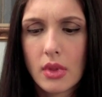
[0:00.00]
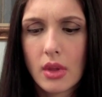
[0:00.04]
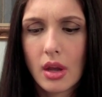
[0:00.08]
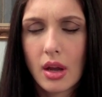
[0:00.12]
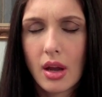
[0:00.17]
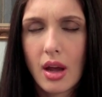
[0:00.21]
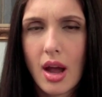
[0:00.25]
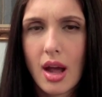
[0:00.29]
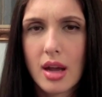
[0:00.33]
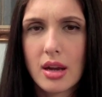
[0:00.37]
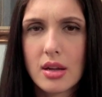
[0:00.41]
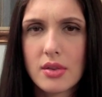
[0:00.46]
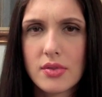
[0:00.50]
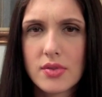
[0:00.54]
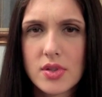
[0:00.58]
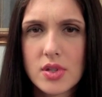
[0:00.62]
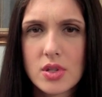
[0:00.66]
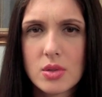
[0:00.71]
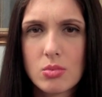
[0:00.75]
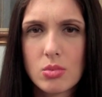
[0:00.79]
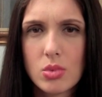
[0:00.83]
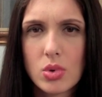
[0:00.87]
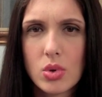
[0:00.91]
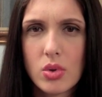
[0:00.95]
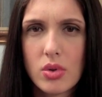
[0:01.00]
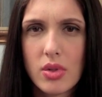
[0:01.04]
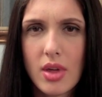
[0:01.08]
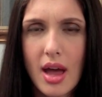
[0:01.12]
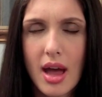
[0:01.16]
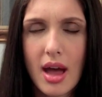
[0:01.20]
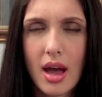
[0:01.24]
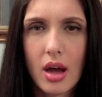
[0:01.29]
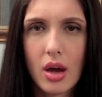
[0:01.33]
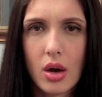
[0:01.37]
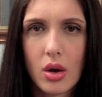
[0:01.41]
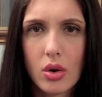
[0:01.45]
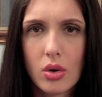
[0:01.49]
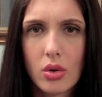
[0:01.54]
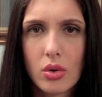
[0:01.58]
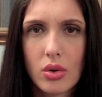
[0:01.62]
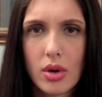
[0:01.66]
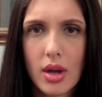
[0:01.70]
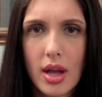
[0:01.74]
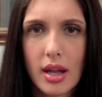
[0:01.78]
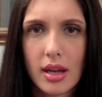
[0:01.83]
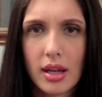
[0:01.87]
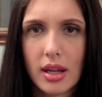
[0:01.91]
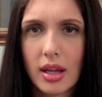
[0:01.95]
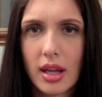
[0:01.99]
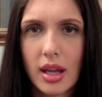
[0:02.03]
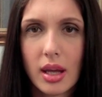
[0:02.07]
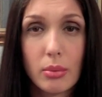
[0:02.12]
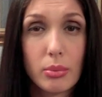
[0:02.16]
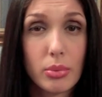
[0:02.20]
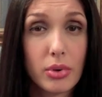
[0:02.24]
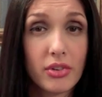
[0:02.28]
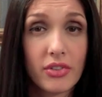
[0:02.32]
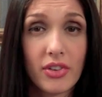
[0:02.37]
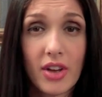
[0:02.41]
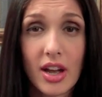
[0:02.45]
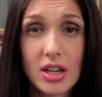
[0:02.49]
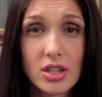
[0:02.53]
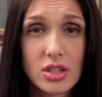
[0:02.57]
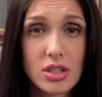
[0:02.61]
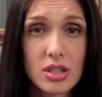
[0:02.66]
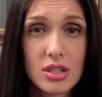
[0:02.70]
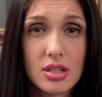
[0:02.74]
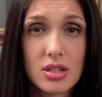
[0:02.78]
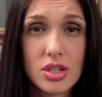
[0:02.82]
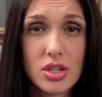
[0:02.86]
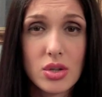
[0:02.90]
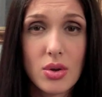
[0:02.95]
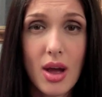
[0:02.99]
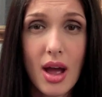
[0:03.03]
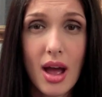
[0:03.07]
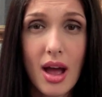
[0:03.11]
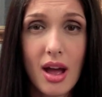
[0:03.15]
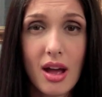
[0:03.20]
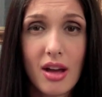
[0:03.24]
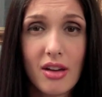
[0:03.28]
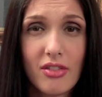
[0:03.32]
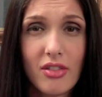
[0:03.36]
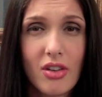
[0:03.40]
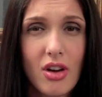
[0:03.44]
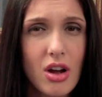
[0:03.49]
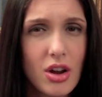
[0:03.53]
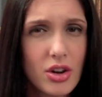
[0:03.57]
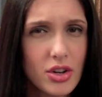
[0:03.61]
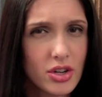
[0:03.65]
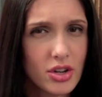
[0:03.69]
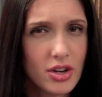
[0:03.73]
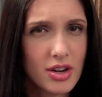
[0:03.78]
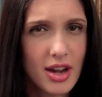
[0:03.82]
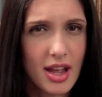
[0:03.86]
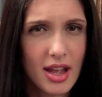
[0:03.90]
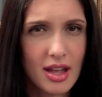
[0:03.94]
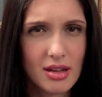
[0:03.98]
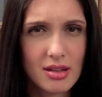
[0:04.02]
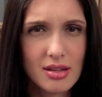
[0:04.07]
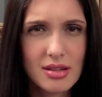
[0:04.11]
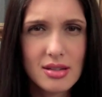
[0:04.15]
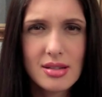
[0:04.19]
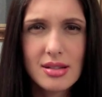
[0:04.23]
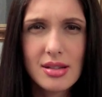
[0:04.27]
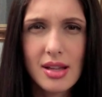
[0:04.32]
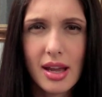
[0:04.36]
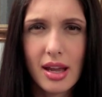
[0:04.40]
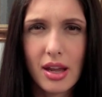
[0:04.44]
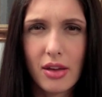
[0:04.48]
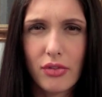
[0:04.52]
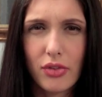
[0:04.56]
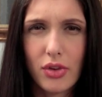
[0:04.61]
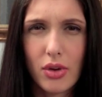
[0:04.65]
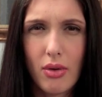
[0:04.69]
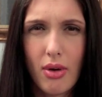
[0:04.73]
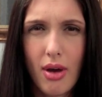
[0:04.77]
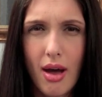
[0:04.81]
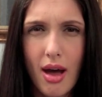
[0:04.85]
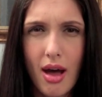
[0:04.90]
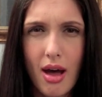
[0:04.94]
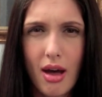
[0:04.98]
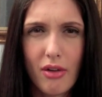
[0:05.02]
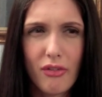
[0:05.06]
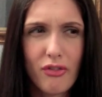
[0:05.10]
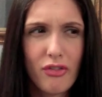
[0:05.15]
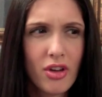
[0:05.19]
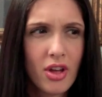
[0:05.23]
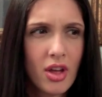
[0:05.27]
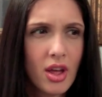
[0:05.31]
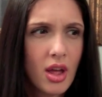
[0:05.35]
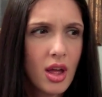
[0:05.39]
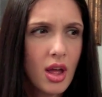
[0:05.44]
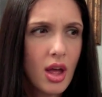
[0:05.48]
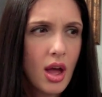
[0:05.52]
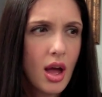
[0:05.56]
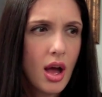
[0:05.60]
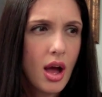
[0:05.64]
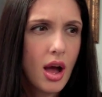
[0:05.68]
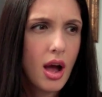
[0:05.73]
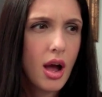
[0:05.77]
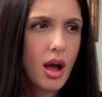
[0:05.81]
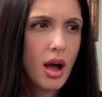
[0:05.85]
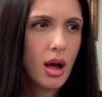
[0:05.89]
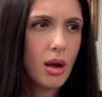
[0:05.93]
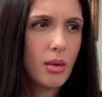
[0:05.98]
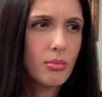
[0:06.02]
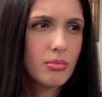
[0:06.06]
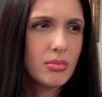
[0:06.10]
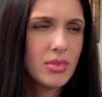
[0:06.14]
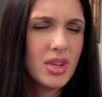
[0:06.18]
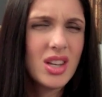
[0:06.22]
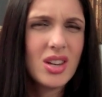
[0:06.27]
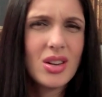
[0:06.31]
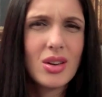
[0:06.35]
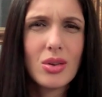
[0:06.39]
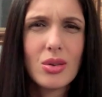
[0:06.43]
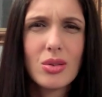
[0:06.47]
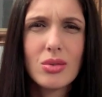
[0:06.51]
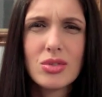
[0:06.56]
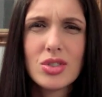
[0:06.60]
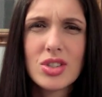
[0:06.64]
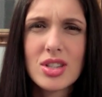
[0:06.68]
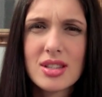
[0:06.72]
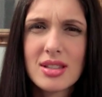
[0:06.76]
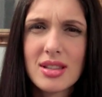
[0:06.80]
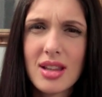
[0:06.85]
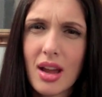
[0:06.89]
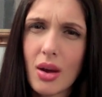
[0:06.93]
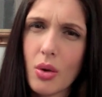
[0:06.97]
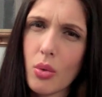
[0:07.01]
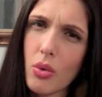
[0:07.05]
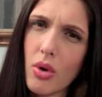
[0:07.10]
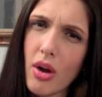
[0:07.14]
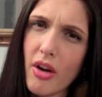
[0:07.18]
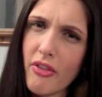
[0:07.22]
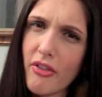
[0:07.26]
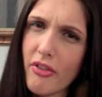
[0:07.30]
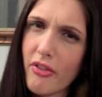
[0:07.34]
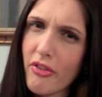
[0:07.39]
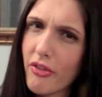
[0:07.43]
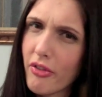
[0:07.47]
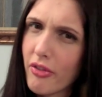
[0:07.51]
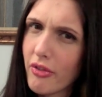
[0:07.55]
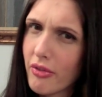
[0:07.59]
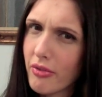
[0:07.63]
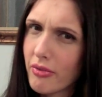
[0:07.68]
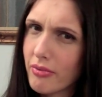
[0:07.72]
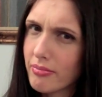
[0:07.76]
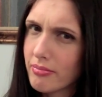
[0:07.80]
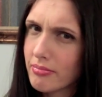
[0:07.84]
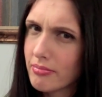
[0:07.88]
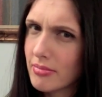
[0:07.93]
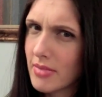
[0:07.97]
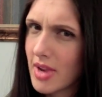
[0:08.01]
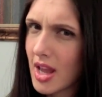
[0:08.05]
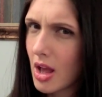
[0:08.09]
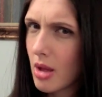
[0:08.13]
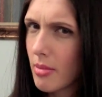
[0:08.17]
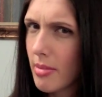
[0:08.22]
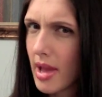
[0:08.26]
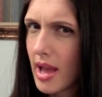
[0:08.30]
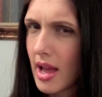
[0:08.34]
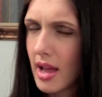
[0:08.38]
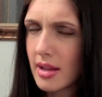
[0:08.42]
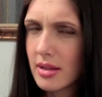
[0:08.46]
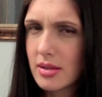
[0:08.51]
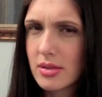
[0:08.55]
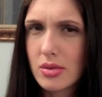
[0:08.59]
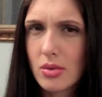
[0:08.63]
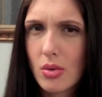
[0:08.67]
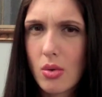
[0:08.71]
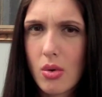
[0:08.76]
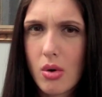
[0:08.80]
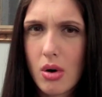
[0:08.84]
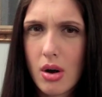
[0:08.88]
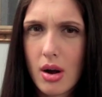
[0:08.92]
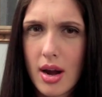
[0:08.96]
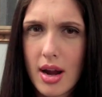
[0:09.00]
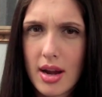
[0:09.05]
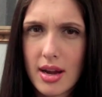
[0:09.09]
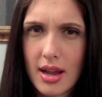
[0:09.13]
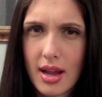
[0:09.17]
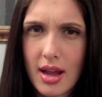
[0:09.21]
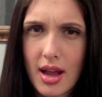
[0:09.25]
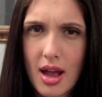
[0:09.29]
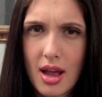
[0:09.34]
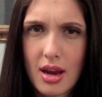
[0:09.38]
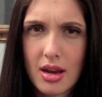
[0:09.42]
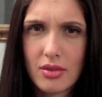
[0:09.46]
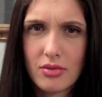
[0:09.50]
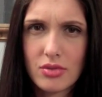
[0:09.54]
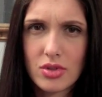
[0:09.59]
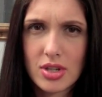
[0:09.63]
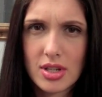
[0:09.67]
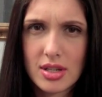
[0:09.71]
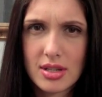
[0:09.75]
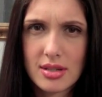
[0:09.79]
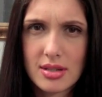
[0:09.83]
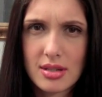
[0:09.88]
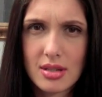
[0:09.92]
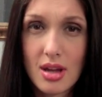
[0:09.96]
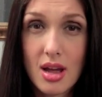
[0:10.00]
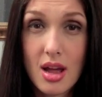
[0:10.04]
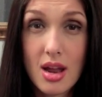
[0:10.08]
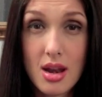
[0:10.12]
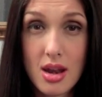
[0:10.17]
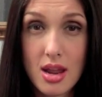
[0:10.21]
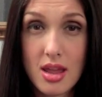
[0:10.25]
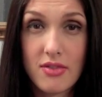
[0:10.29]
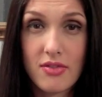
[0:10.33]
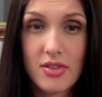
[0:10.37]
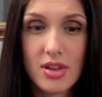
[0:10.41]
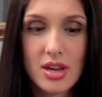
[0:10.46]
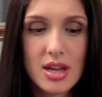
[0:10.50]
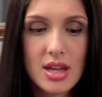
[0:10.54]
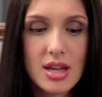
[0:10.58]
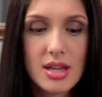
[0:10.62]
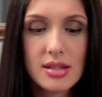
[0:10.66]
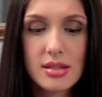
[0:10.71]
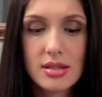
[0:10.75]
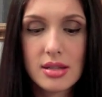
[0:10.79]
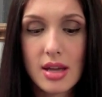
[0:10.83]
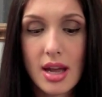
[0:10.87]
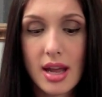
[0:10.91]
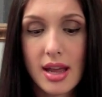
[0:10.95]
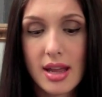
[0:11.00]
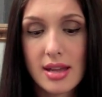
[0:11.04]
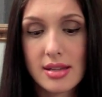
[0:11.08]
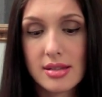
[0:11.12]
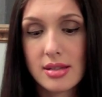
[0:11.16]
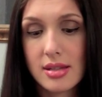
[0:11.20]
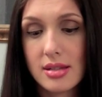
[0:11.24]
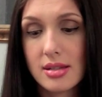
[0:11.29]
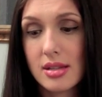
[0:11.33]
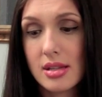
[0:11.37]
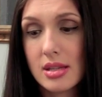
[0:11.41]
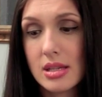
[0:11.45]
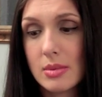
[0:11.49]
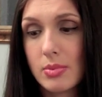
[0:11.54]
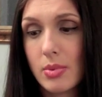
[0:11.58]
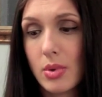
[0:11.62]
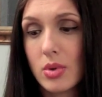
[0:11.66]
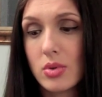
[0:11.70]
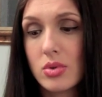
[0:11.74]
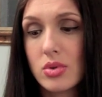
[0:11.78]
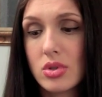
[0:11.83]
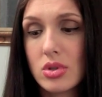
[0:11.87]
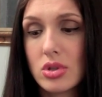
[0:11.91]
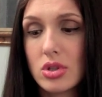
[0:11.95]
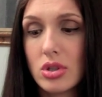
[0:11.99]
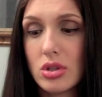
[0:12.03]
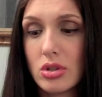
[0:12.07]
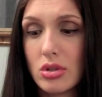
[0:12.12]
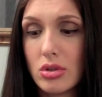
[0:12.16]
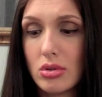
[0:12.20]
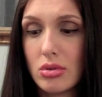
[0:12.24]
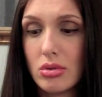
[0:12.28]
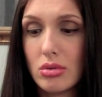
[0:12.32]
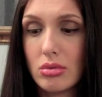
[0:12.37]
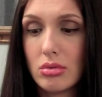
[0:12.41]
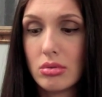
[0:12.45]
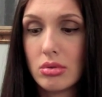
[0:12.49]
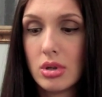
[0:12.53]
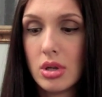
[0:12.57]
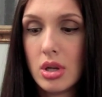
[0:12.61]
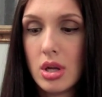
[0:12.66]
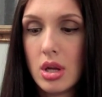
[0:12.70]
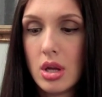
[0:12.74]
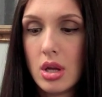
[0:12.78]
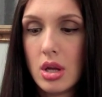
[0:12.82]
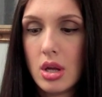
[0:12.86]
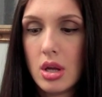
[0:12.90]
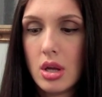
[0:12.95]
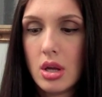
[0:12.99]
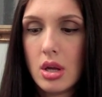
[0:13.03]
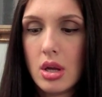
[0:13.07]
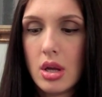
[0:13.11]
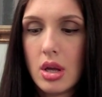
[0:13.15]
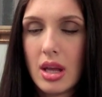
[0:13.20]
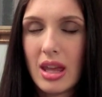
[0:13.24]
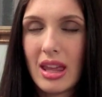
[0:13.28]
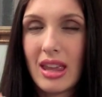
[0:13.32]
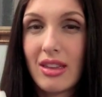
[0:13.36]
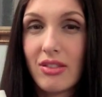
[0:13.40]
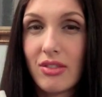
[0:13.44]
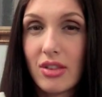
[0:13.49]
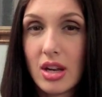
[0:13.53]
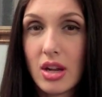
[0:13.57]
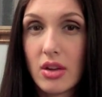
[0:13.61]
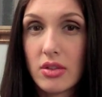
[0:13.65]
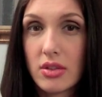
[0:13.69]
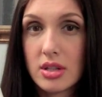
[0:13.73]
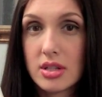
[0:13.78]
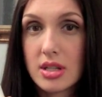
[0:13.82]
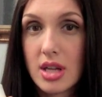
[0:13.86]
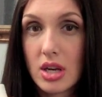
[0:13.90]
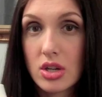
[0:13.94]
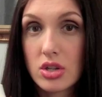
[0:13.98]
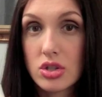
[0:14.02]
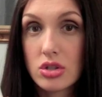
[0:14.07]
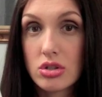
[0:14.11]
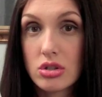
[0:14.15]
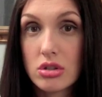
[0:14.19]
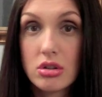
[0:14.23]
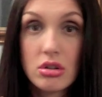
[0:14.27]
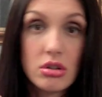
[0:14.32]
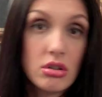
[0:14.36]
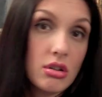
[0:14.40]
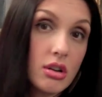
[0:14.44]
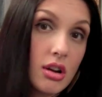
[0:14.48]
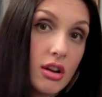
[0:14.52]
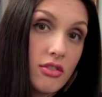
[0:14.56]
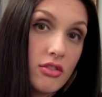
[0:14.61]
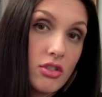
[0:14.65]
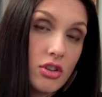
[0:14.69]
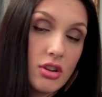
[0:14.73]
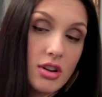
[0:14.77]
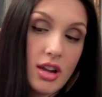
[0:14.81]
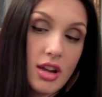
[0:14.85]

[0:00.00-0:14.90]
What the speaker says: kind of smooth out any imperfections you have on your nails. Like if you have, you know, just like rough nail beds or any kind of just unevenness. I guess this is supposed to even out the texture of your